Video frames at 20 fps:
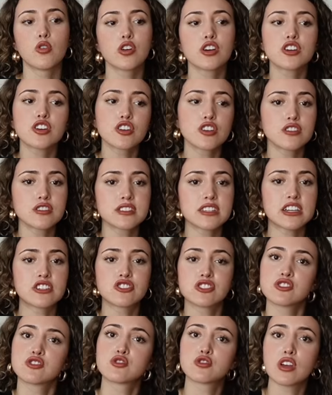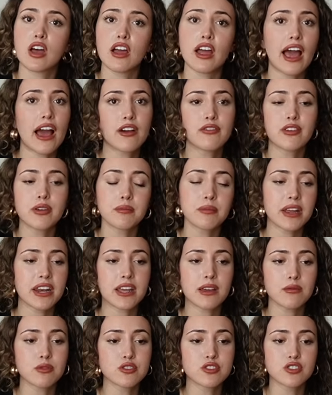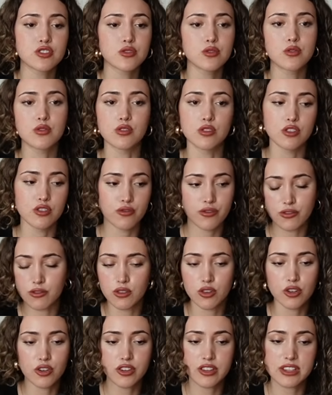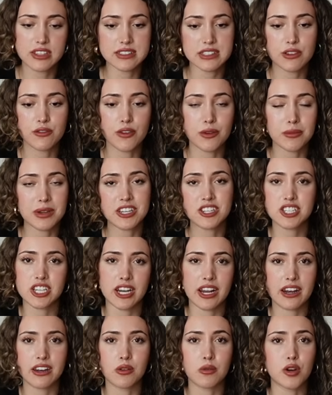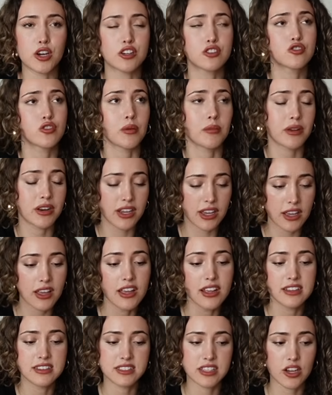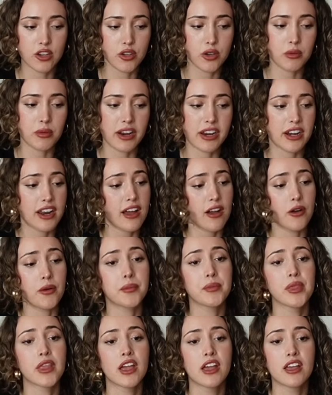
or girls that just haven't been able to learn this information anywhere. So I'm going to tell you right now,